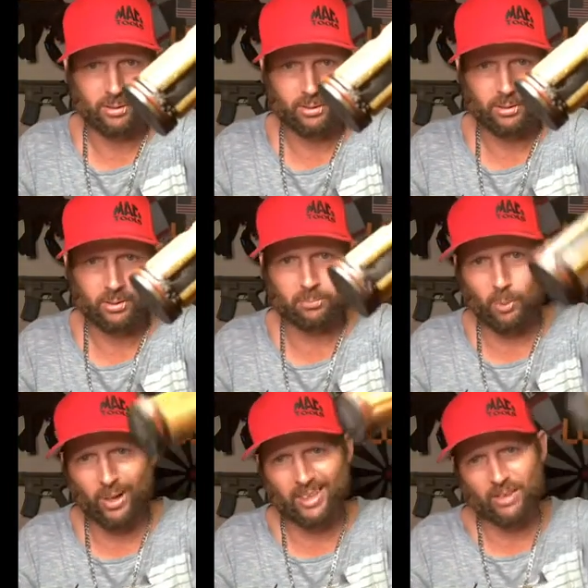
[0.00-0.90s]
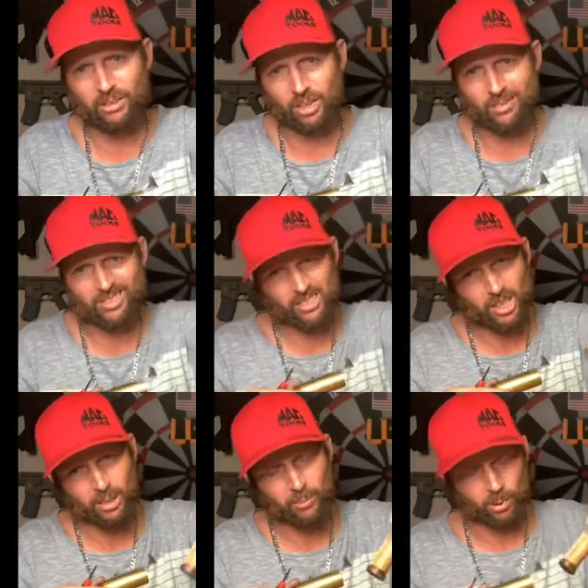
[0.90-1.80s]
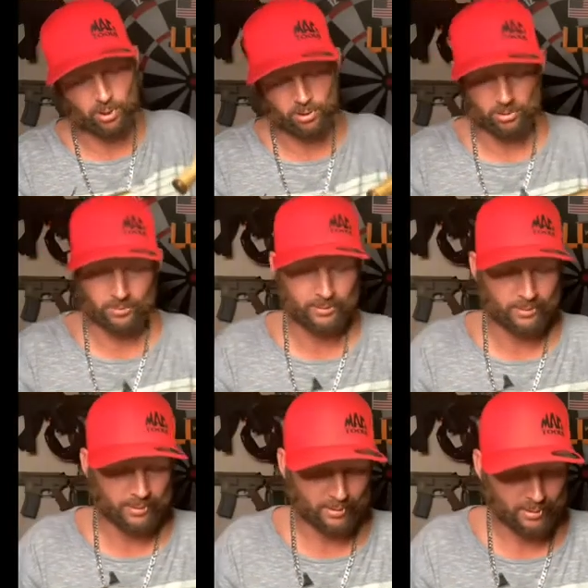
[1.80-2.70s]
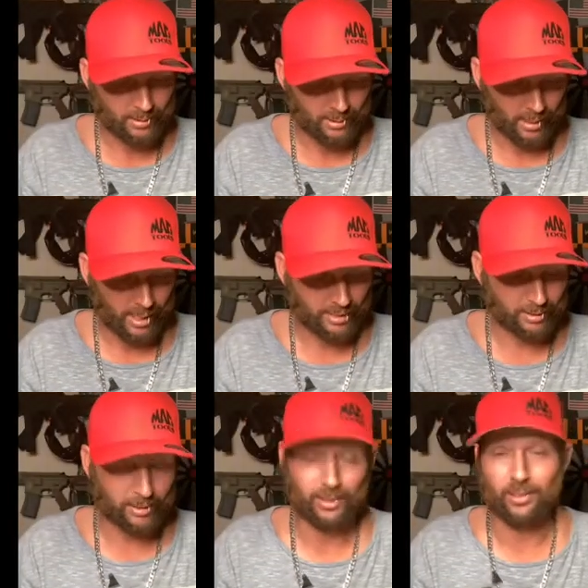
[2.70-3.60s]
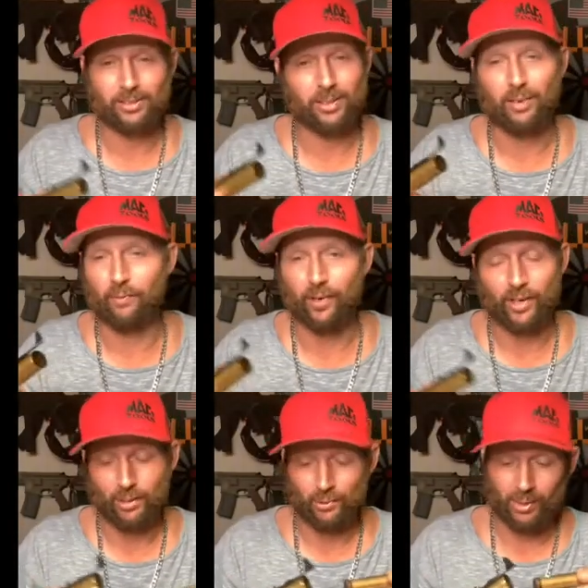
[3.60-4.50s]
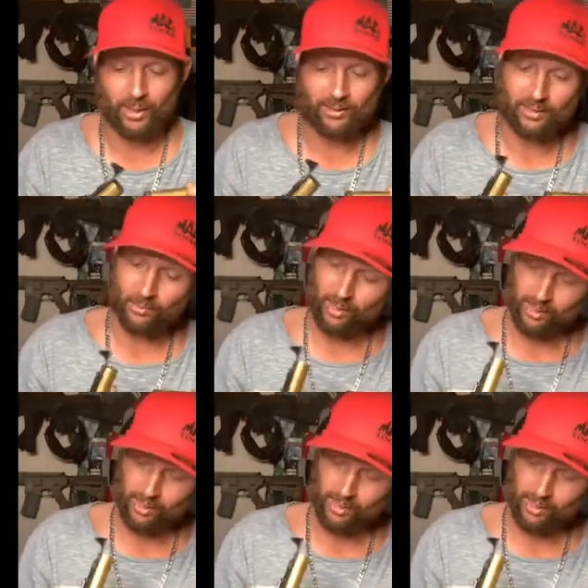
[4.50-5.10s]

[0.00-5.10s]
This boy ain't never serviced his gun, boy. Actually, the gun's not very old. I can see why it hadn't